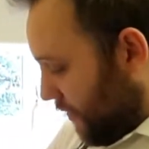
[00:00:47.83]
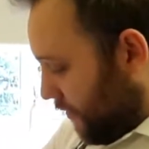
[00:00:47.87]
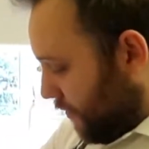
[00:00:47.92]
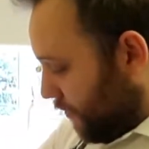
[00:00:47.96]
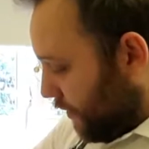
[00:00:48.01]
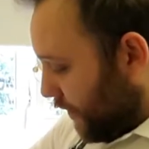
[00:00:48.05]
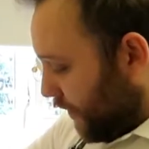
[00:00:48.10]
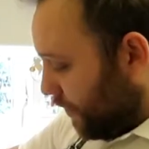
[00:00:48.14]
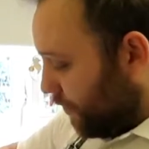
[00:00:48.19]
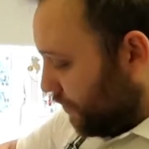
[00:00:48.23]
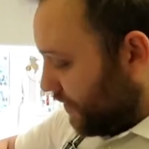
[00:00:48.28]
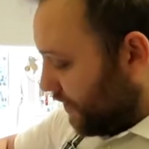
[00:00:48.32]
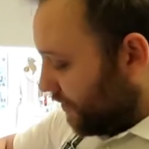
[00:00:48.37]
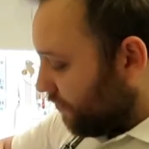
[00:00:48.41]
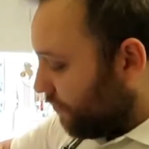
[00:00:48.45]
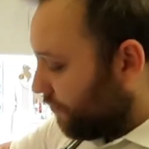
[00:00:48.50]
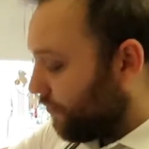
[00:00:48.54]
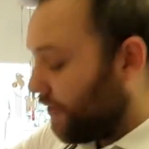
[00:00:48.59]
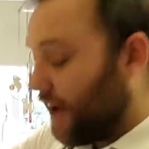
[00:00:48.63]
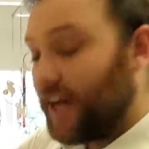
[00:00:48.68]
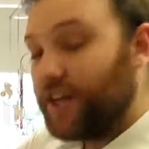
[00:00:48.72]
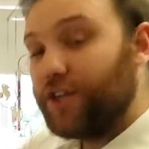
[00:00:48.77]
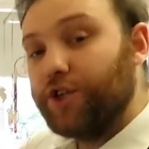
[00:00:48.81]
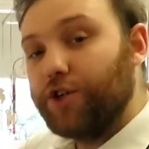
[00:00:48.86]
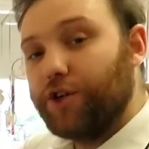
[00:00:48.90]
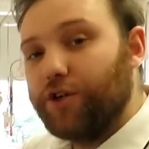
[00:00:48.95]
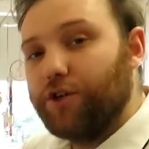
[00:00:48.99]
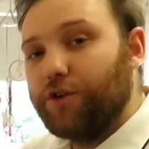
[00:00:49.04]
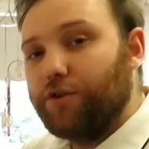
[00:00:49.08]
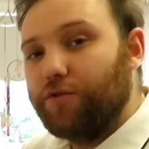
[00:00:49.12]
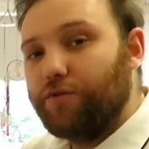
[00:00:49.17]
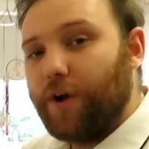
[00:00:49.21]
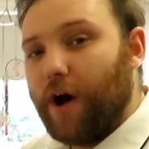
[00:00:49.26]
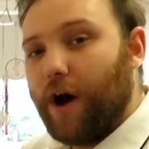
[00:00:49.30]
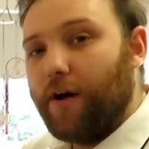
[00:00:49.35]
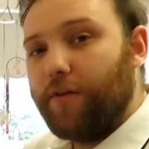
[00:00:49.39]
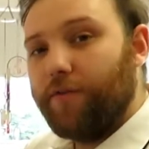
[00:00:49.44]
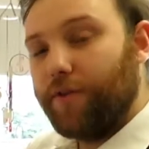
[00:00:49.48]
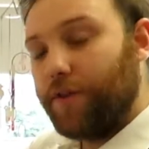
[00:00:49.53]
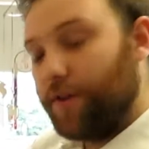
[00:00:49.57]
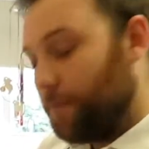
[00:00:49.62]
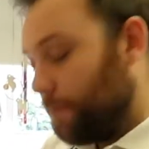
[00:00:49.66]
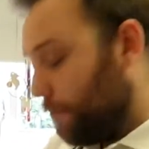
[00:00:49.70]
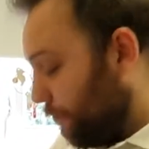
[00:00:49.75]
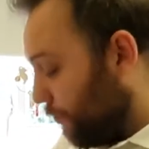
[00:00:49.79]
We're using veg oil rather
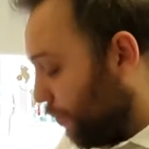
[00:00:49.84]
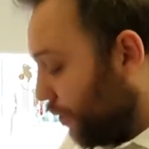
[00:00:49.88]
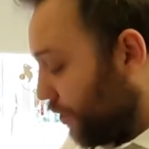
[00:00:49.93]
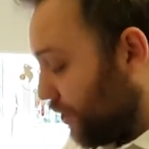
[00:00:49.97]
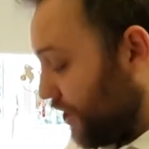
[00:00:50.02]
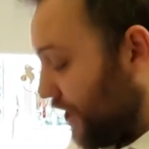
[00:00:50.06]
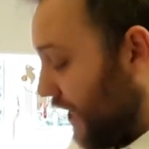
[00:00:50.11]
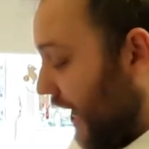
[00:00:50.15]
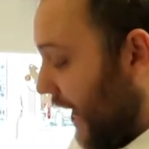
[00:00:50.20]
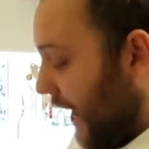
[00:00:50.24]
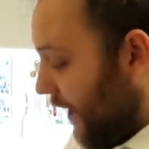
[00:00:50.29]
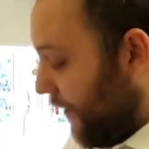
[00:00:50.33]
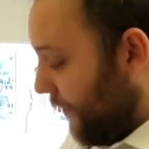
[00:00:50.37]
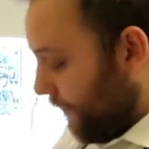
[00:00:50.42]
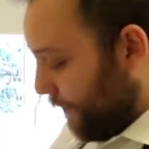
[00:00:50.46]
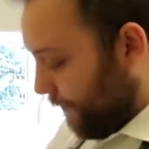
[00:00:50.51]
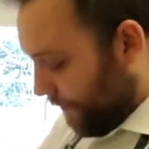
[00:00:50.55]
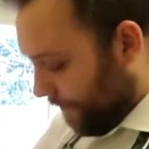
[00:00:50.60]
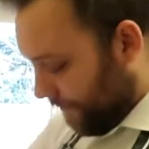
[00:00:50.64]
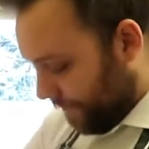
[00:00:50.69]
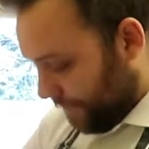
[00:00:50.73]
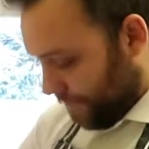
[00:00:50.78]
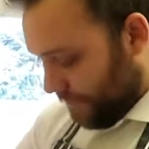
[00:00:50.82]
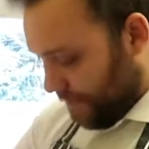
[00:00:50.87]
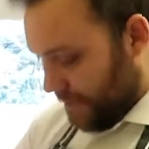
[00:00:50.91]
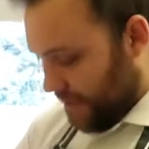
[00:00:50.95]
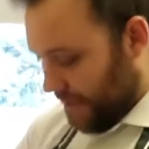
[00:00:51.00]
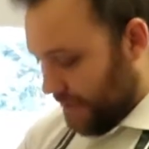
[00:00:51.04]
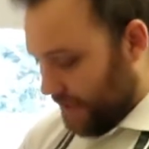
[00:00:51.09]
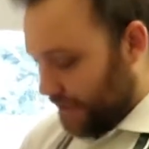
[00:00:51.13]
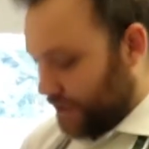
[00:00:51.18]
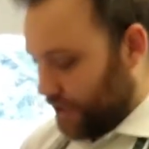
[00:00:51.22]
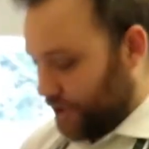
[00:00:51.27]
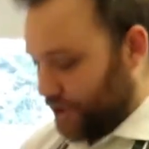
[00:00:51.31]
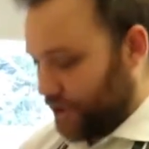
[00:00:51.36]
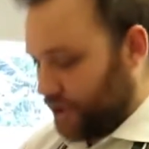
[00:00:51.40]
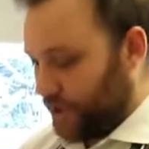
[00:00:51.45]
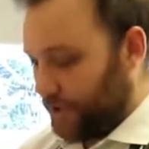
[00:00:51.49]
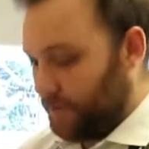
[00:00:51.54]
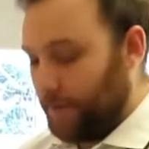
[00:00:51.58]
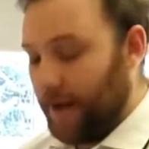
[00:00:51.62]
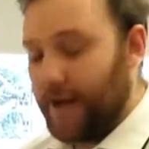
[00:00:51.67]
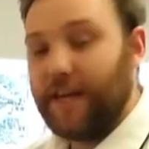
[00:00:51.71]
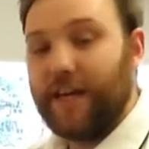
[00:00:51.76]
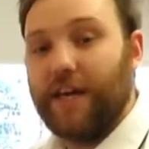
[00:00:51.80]
than butter. It's just going
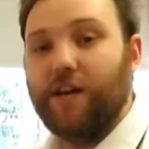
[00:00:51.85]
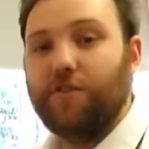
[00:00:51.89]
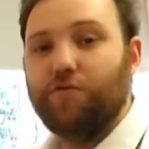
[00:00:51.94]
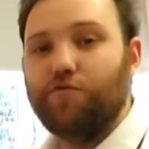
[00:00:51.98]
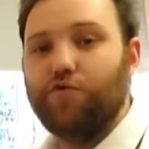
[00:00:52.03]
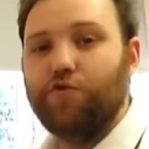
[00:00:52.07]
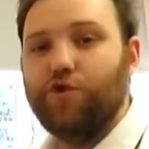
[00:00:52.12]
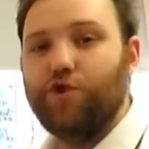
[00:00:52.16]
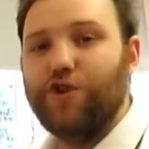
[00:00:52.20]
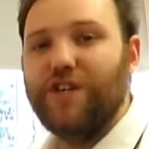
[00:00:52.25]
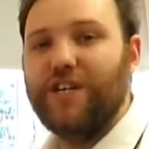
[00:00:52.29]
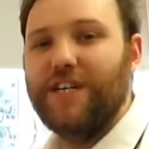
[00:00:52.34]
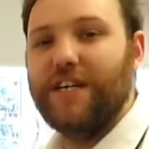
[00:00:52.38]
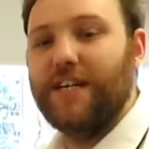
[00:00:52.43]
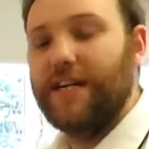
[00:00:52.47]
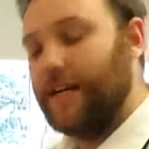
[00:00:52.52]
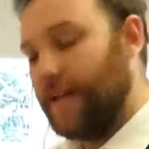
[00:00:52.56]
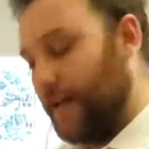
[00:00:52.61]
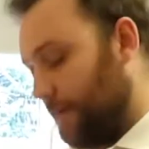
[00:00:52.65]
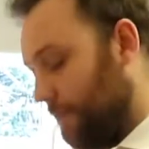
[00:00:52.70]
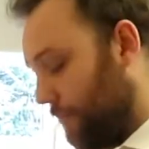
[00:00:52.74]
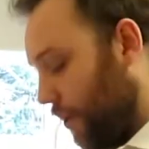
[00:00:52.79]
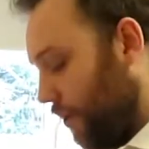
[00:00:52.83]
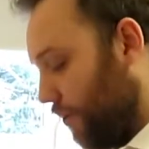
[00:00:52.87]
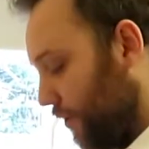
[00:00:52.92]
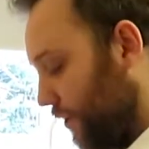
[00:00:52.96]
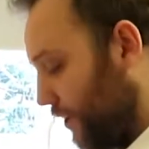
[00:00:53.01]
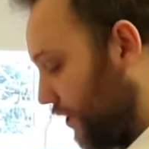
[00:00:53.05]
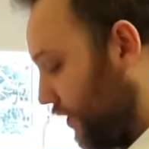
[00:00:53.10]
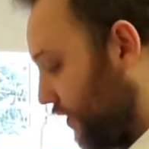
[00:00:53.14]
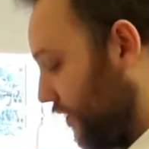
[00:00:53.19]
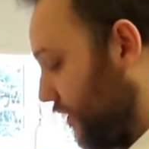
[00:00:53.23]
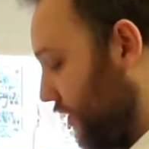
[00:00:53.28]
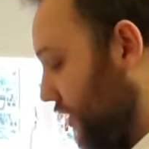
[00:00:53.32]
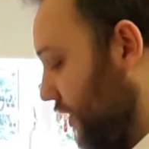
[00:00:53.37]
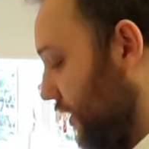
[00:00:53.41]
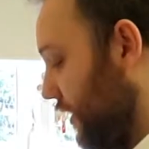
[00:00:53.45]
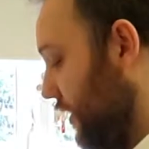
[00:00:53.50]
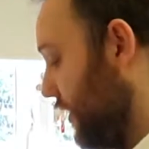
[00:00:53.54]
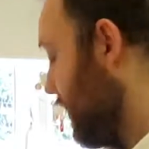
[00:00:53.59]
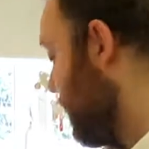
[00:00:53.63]
to make it really moist.